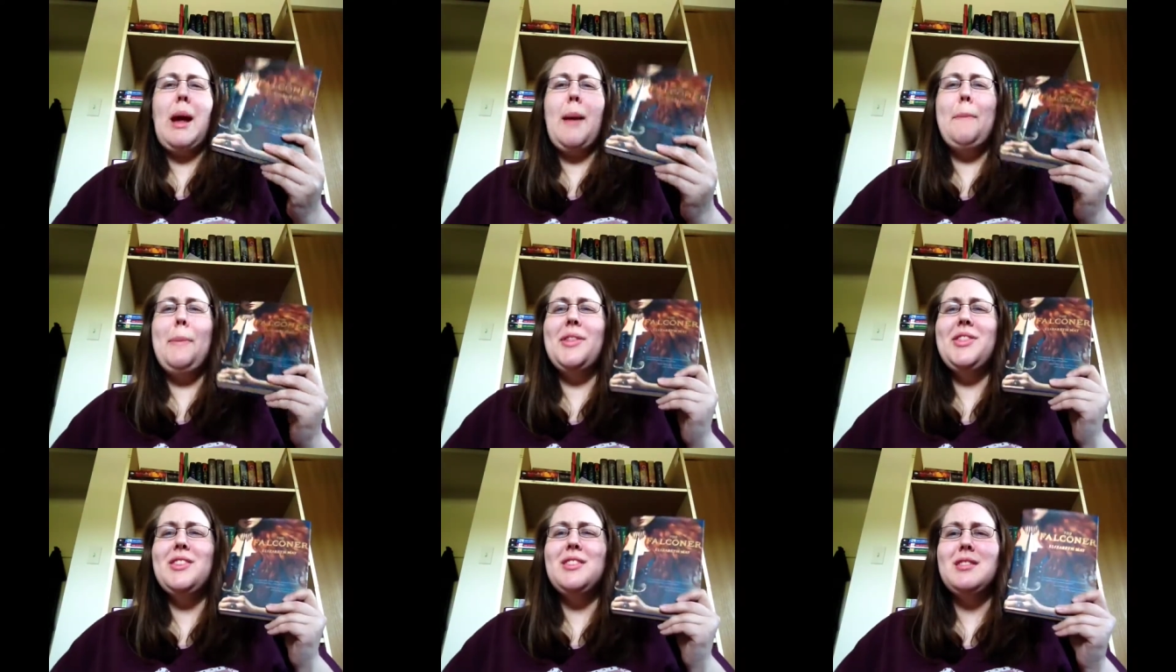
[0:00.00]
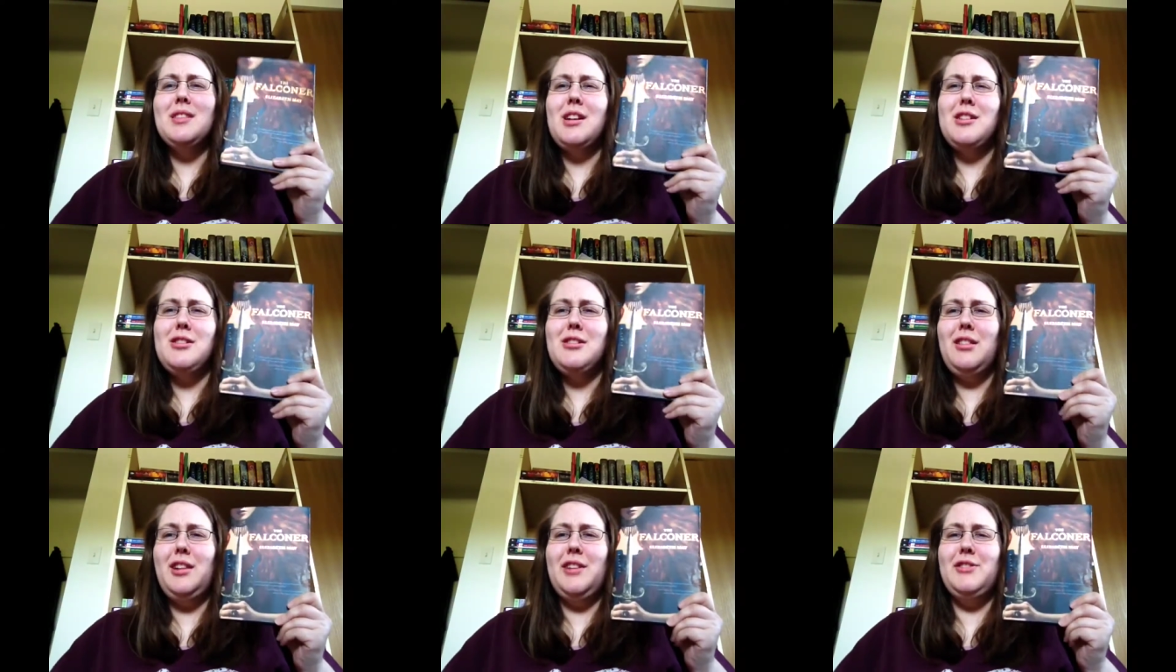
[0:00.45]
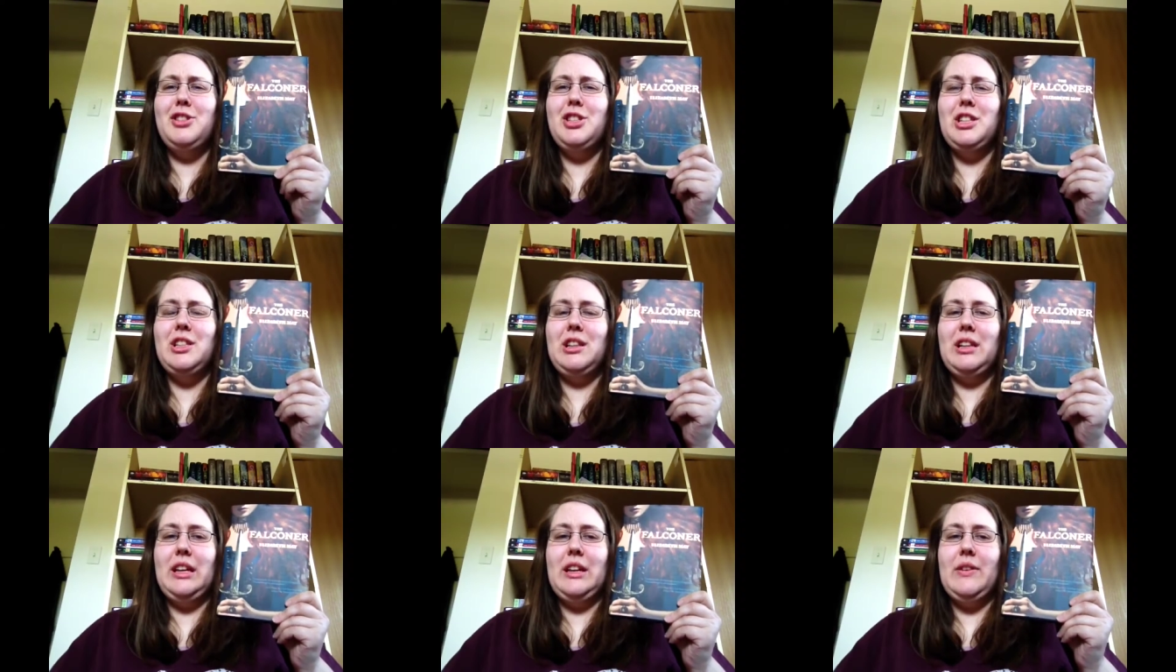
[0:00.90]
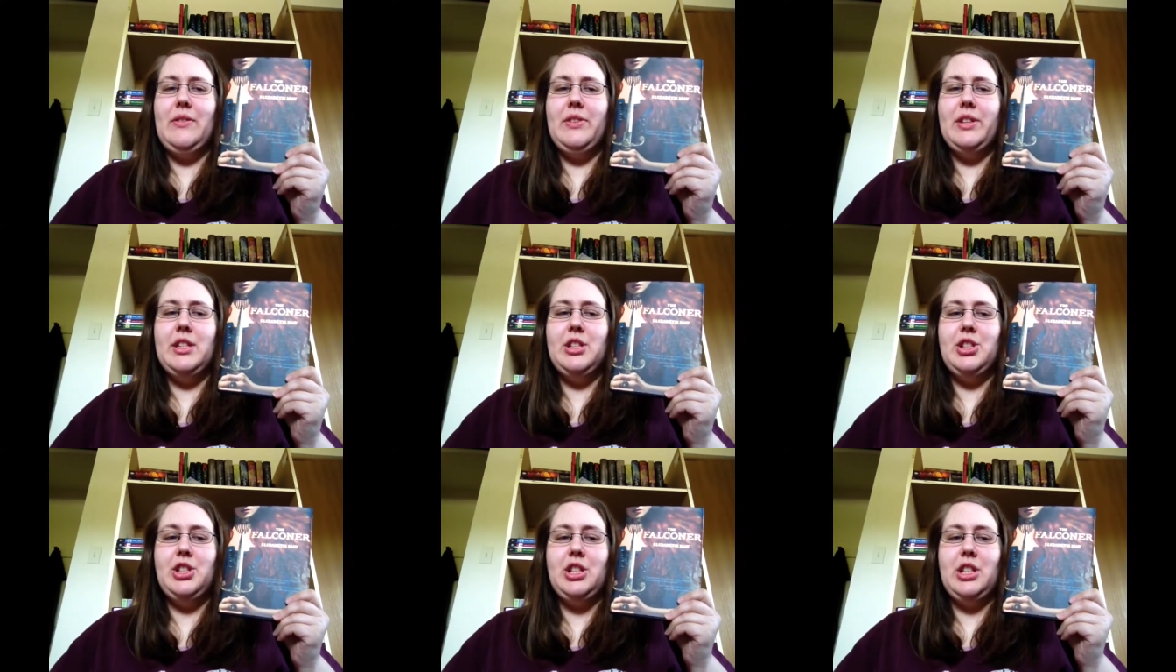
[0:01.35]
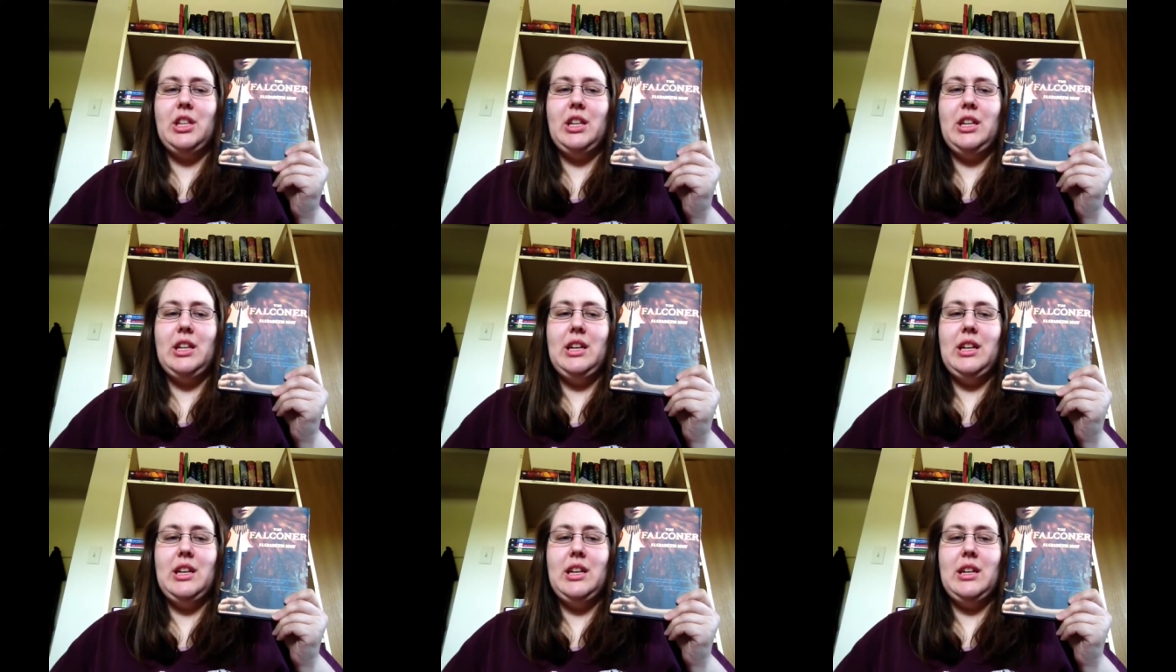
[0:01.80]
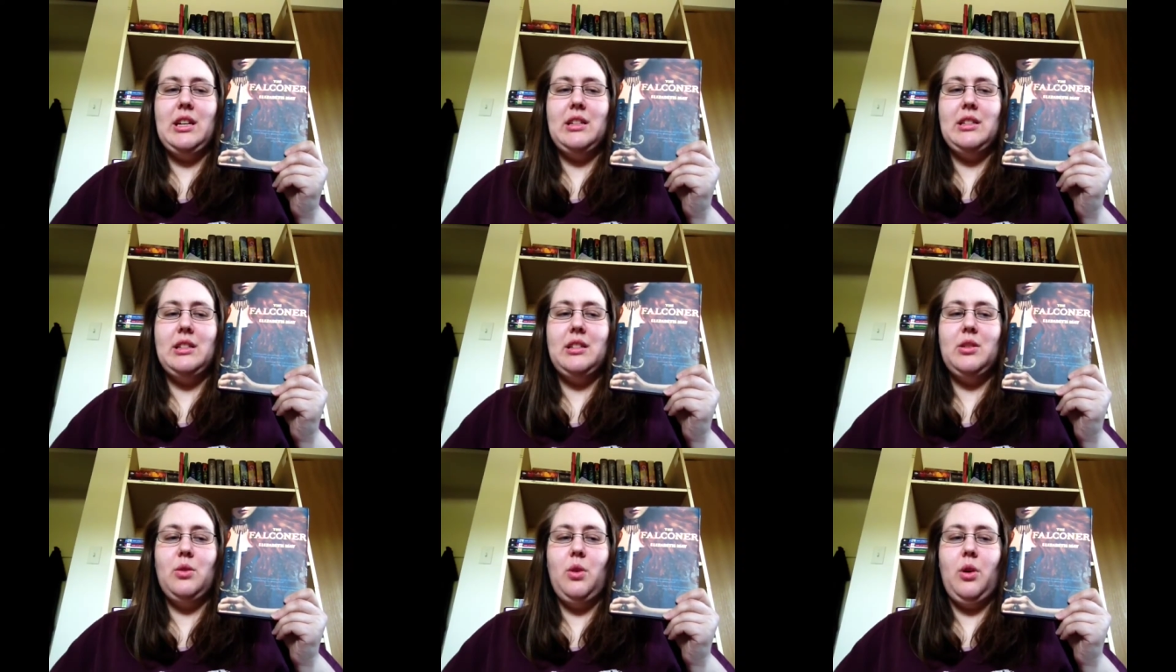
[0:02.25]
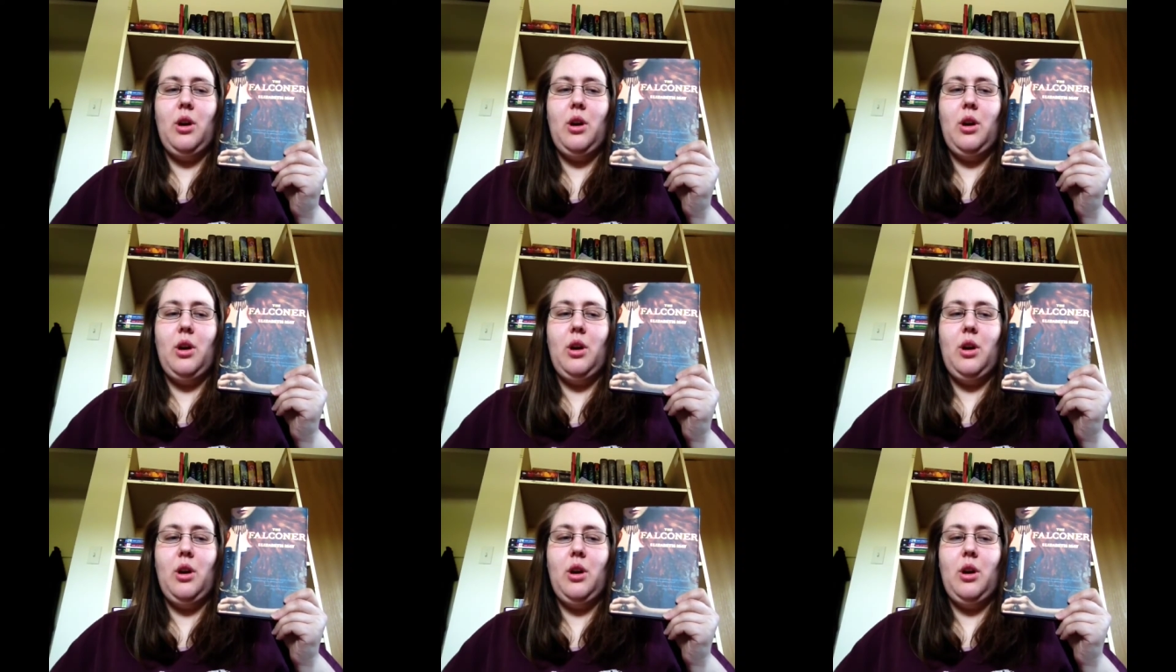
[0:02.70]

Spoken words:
But this other life she lives, she is